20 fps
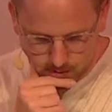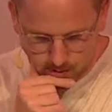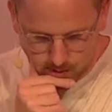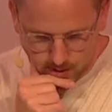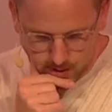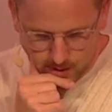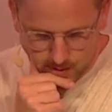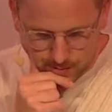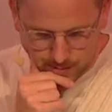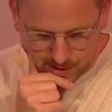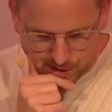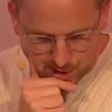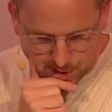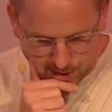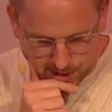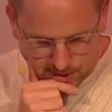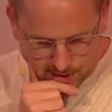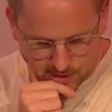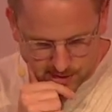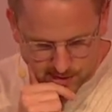But
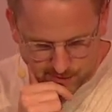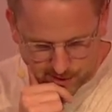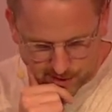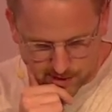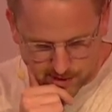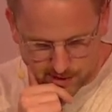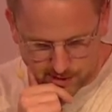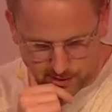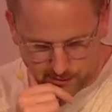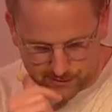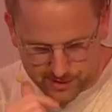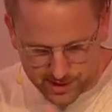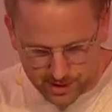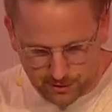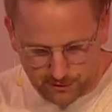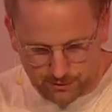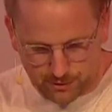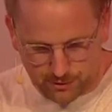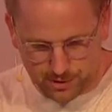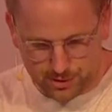Jesus' vision of
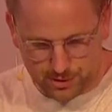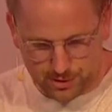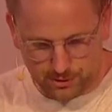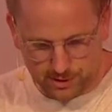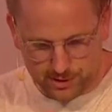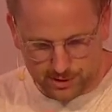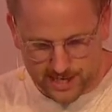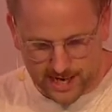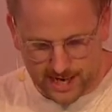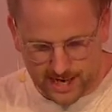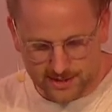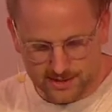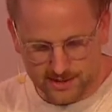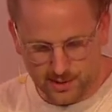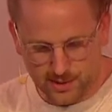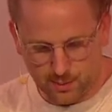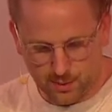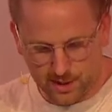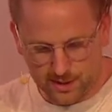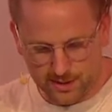self-control is actually
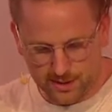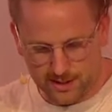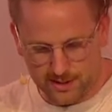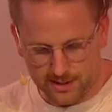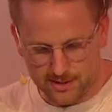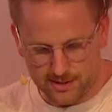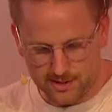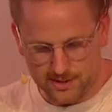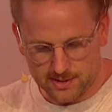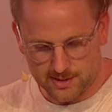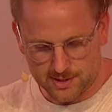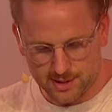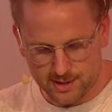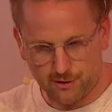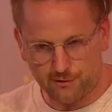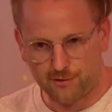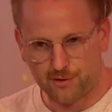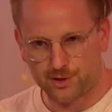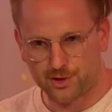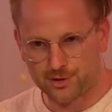one that is
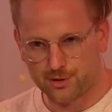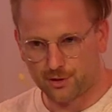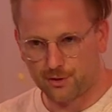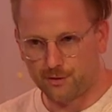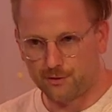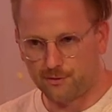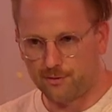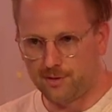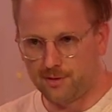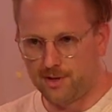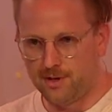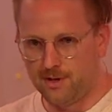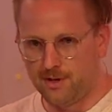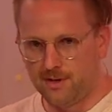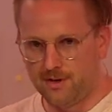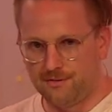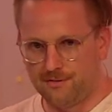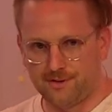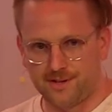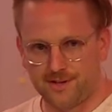self-control
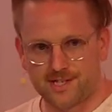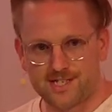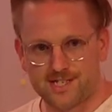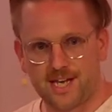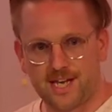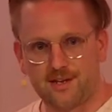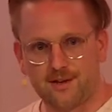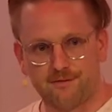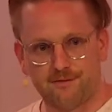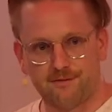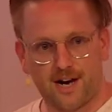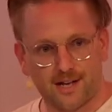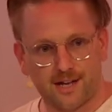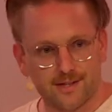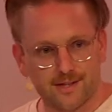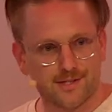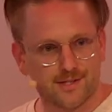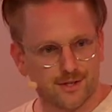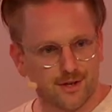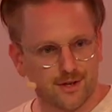for the sake of
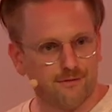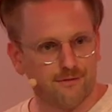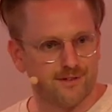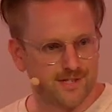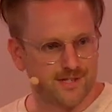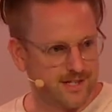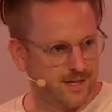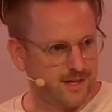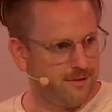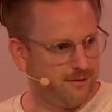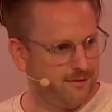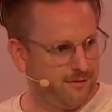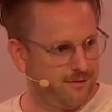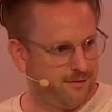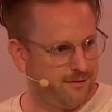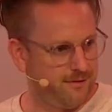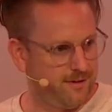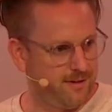others, not for self.